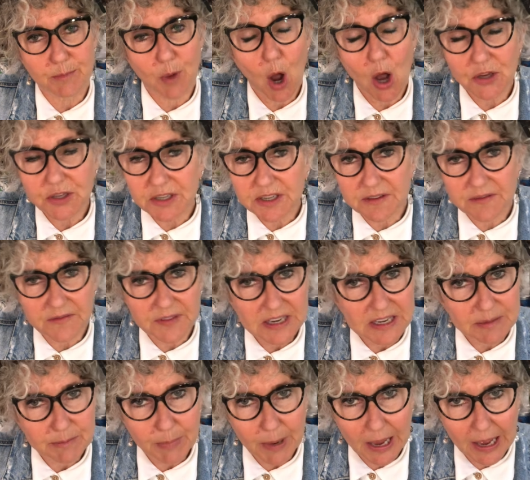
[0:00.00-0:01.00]
positive
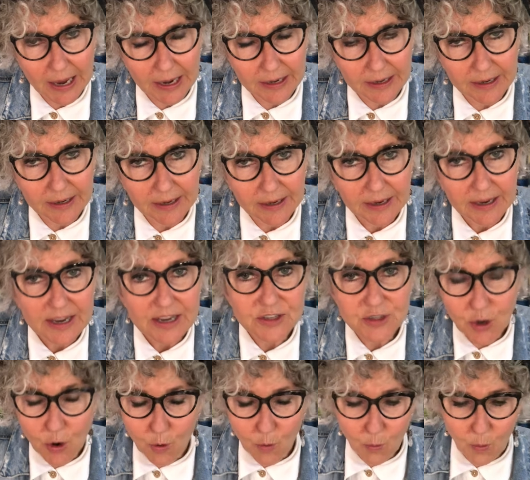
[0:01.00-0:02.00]
feedback.
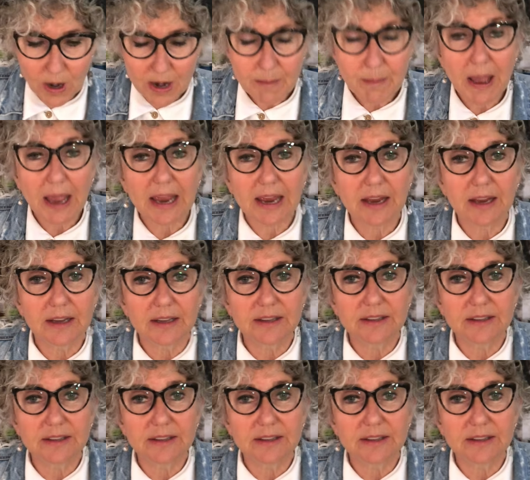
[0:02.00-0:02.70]
So one of my